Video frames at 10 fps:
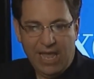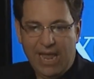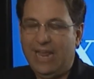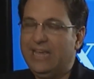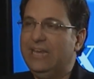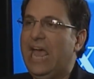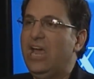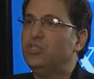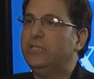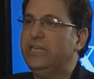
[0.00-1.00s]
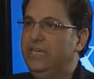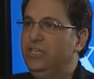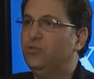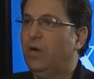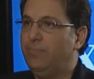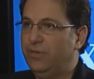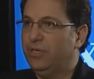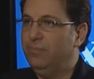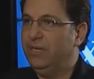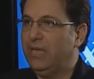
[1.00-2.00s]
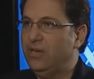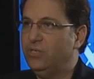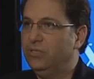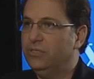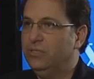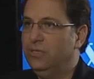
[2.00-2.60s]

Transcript: and I could actually eavesdrop on the communications.